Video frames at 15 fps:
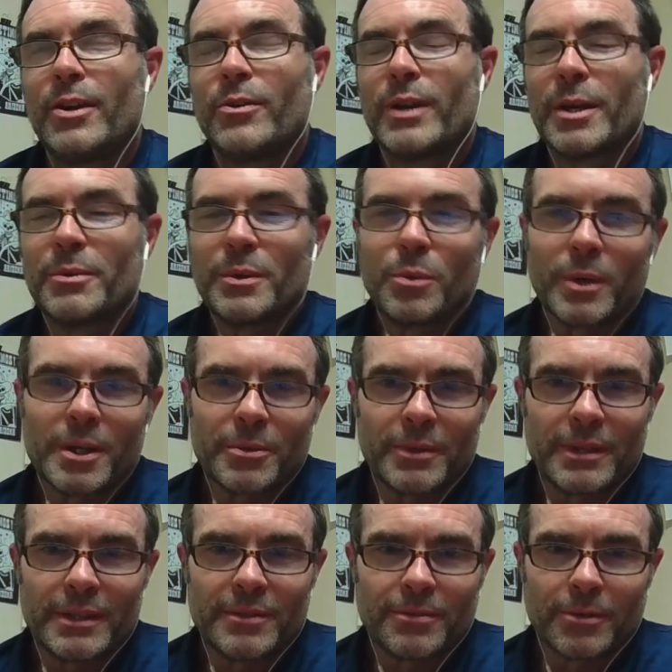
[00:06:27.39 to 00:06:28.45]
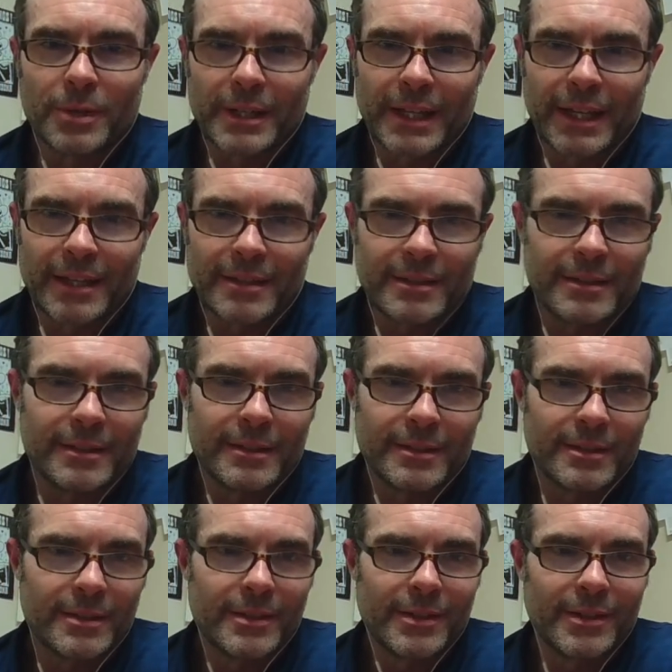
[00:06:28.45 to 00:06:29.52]
When I would work with these
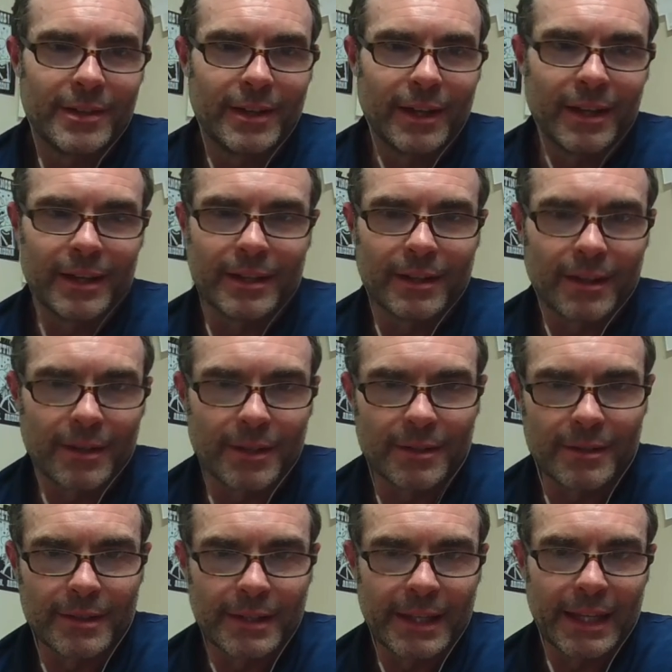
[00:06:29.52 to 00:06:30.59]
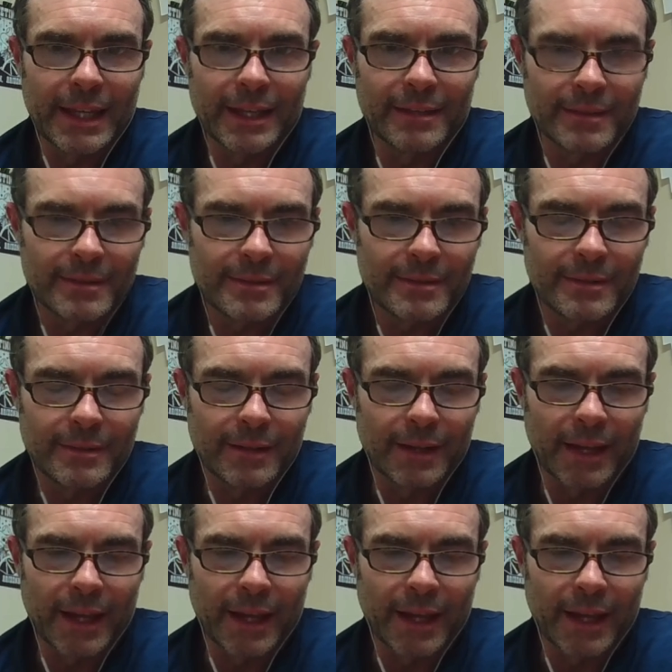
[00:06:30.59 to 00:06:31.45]
forecasters on hurricanes,